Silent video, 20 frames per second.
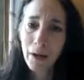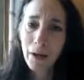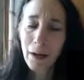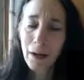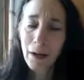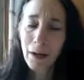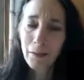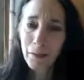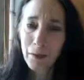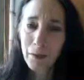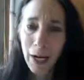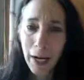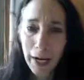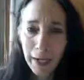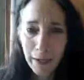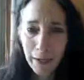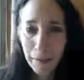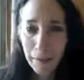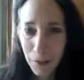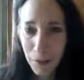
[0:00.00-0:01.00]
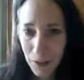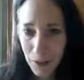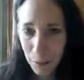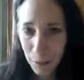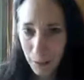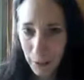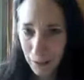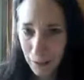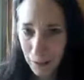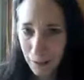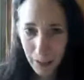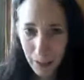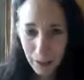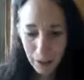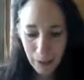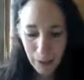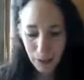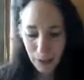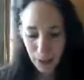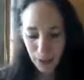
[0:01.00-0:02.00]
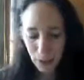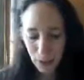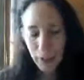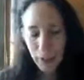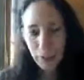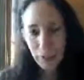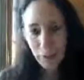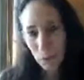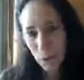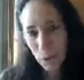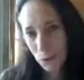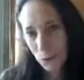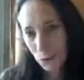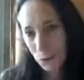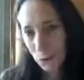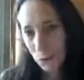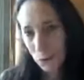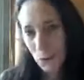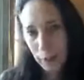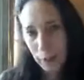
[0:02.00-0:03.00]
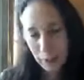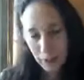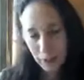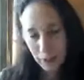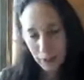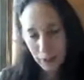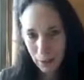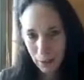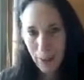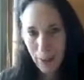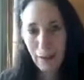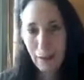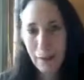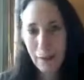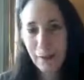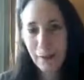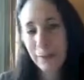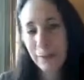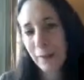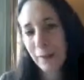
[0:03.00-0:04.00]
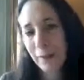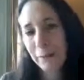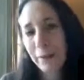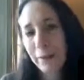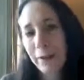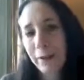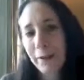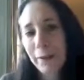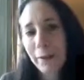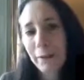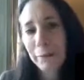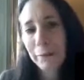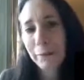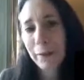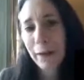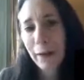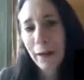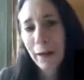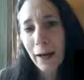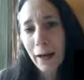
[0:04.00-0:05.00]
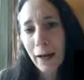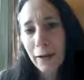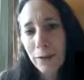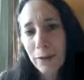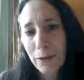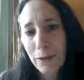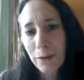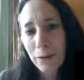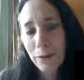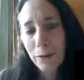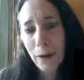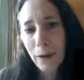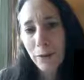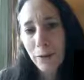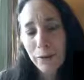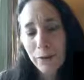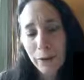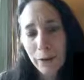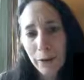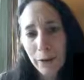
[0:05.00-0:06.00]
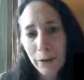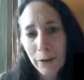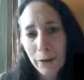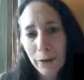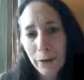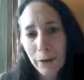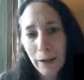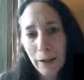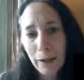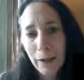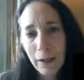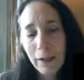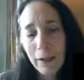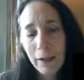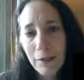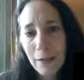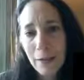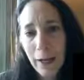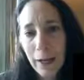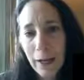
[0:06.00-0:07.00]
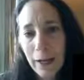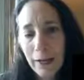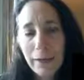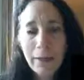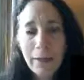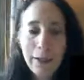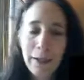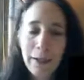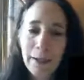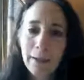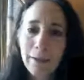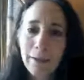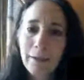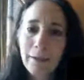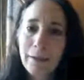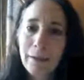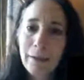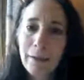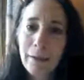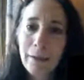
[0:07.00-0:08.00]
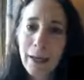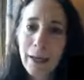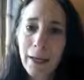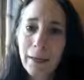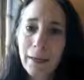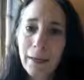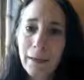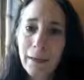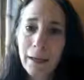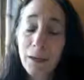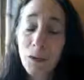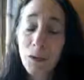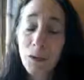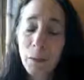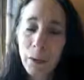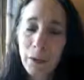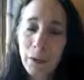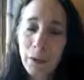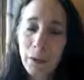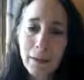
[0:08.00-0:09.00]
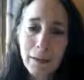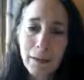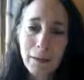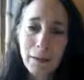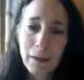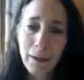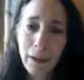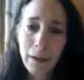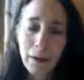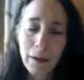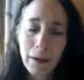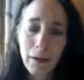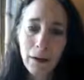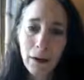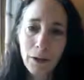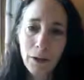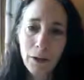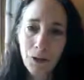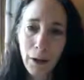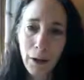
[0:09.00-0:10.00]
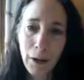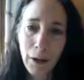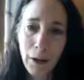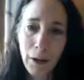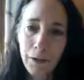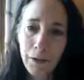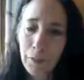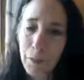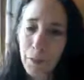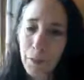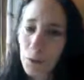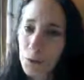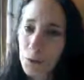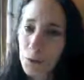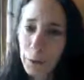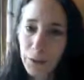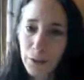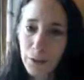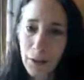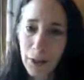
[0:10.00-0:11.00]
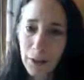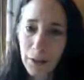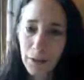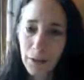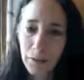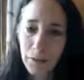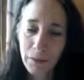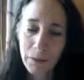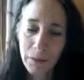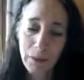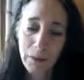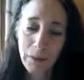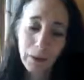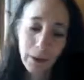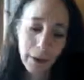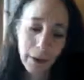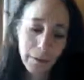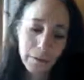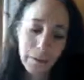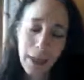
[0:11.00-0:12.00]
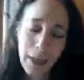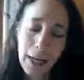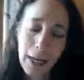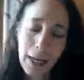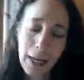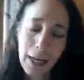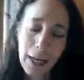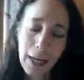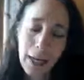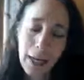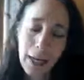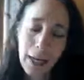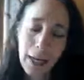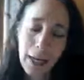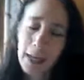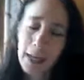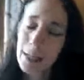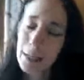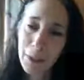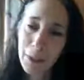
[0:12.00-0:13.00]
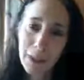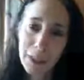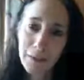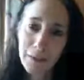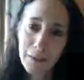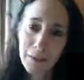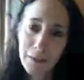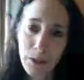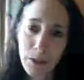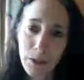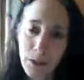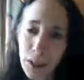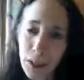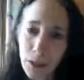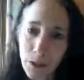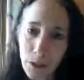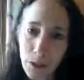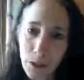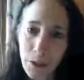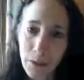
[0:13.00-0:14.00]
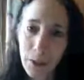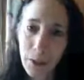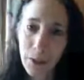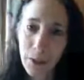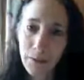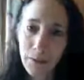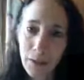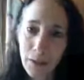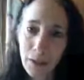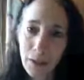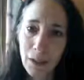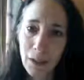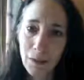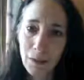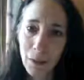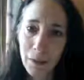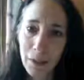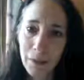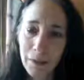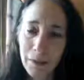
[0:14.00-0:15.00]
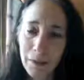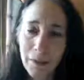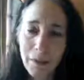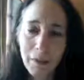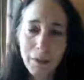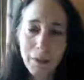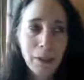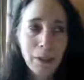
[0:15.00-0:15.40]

a variety of disciplines. I didn't just train in one school and say, okay, that's it. But I do offer insight and experience that are drawing from multiple styles of yoga, many master teachers that I've studied with.